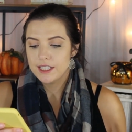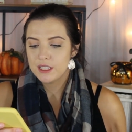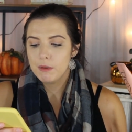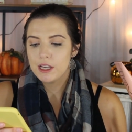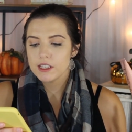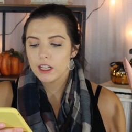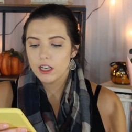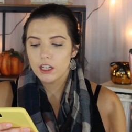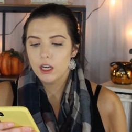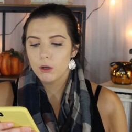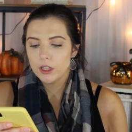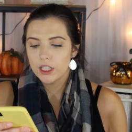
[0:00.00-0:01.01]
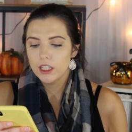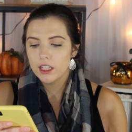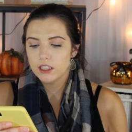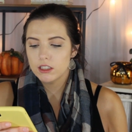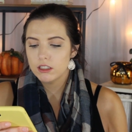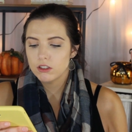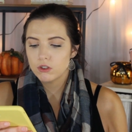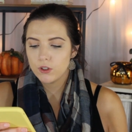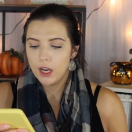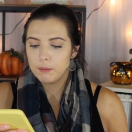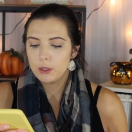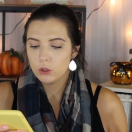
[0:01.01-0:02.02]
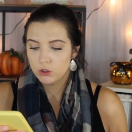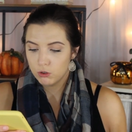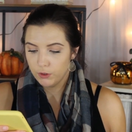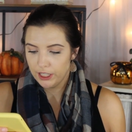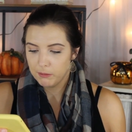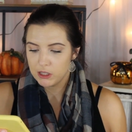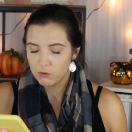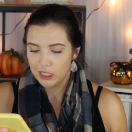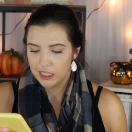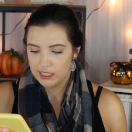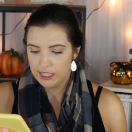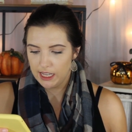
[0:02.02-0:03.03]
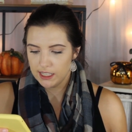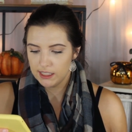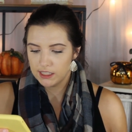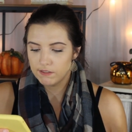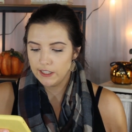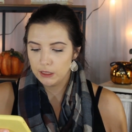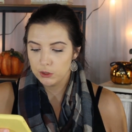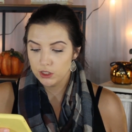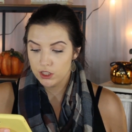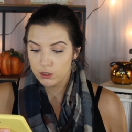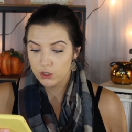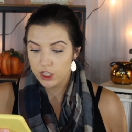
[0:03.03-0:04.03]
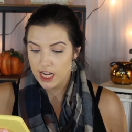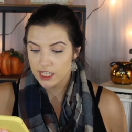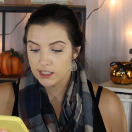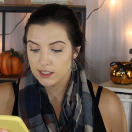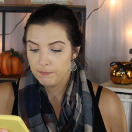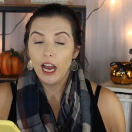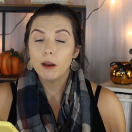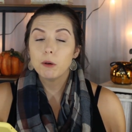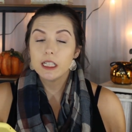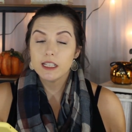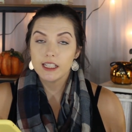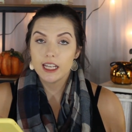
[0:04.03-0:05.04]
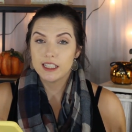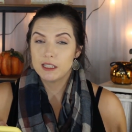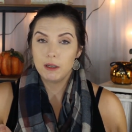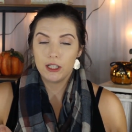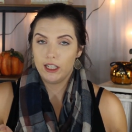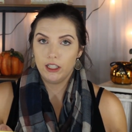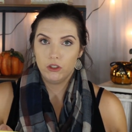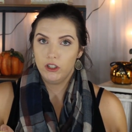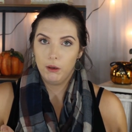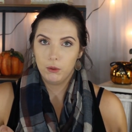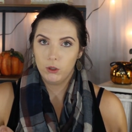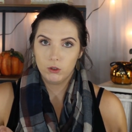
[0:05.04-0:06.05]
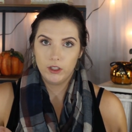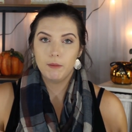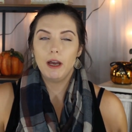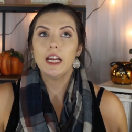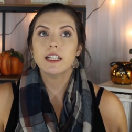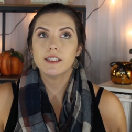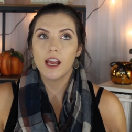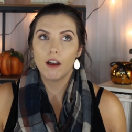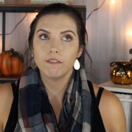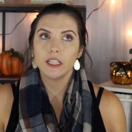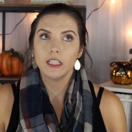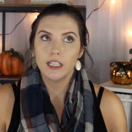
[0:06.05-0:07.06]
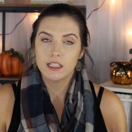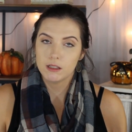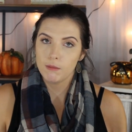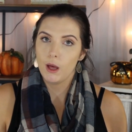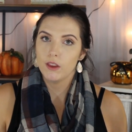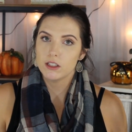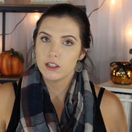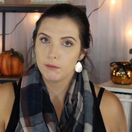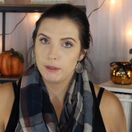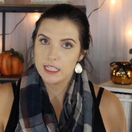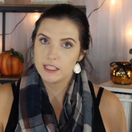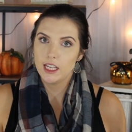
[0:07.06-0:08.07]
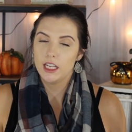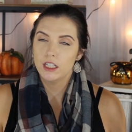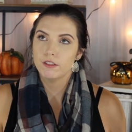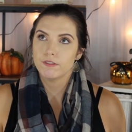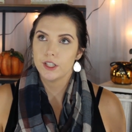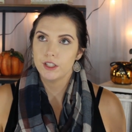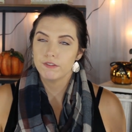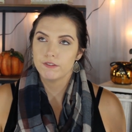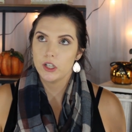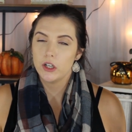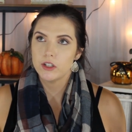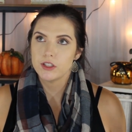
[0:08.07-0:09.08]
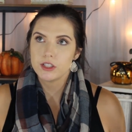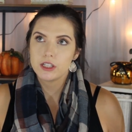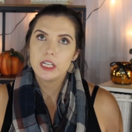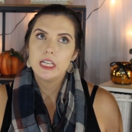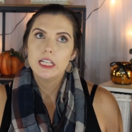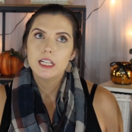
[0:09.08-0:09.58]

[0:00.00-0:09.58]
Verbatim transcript: It smells like a coconut Tropical Dream is what it says. It's available in two shades. I wouldn't say it smells like a tropical dream. I definitely smell this on my skin for the first